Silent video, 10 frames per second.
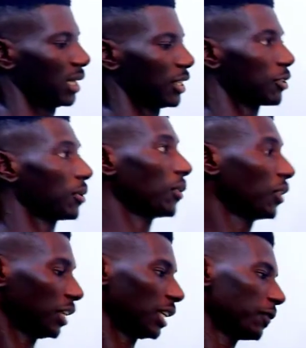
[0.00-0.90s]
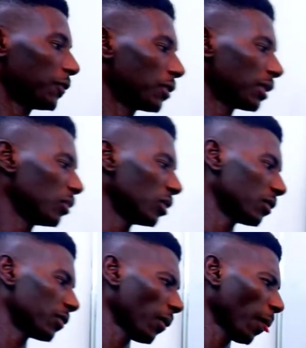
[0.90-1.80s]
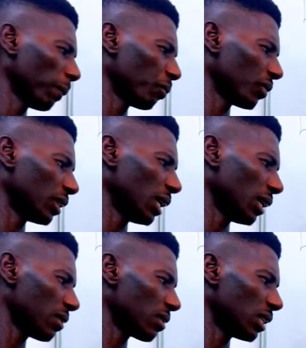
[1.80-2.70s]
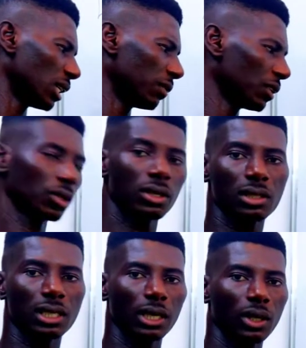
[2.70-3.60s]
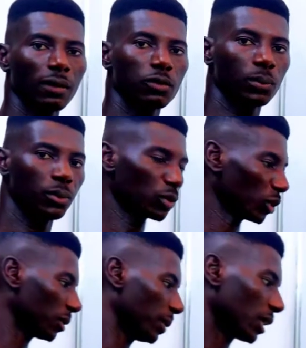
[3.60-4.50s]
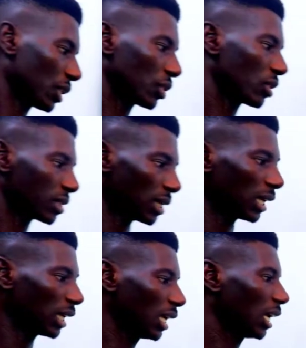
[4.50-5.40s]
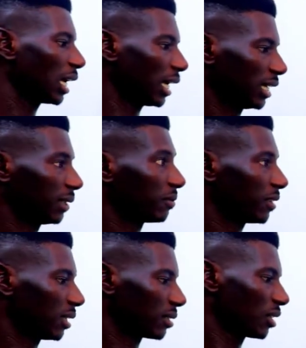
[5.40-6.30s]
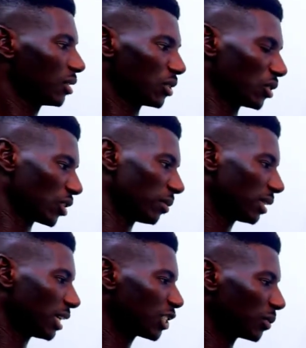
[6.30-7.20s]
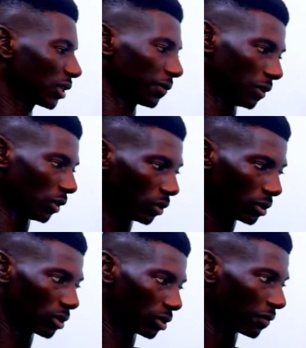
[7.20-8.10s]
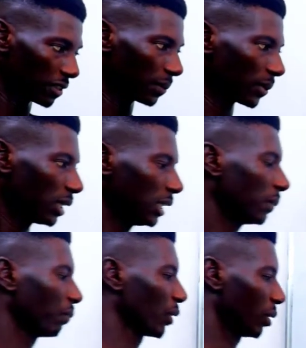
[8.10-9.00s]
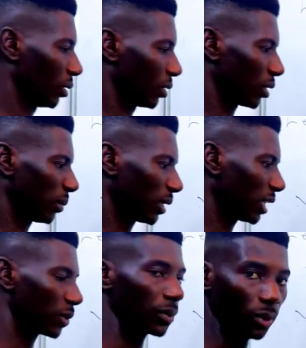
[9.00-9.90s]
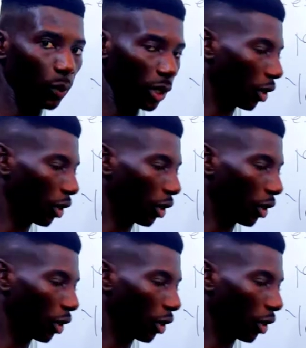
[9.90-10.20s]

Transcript: So if you remove this, the division sign, you have to put multiplication sign and invert. So some textbook, if you don't want to solve separately, some textbook will